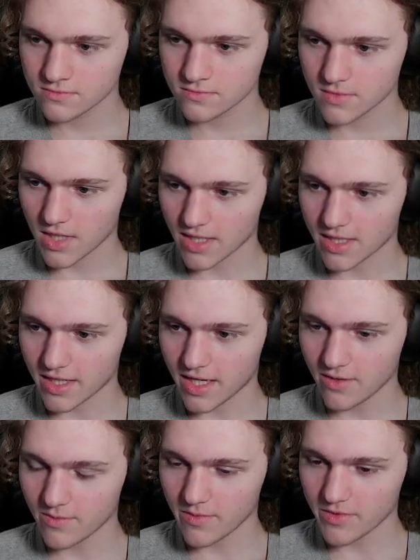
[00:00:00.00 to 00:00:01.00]
Like I can't
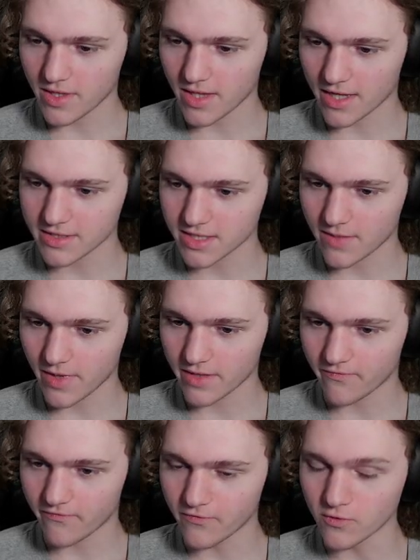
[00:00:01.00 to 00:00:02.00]
remember the last time I
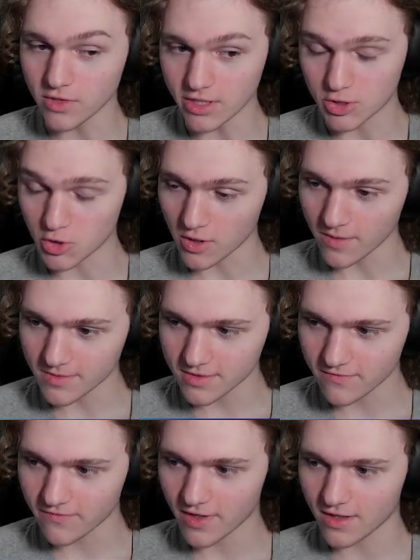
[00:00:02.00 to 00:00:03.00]
fully tripped and
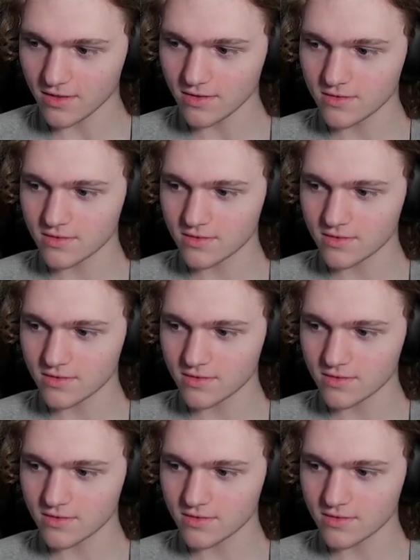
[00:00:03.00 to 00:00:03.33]
fell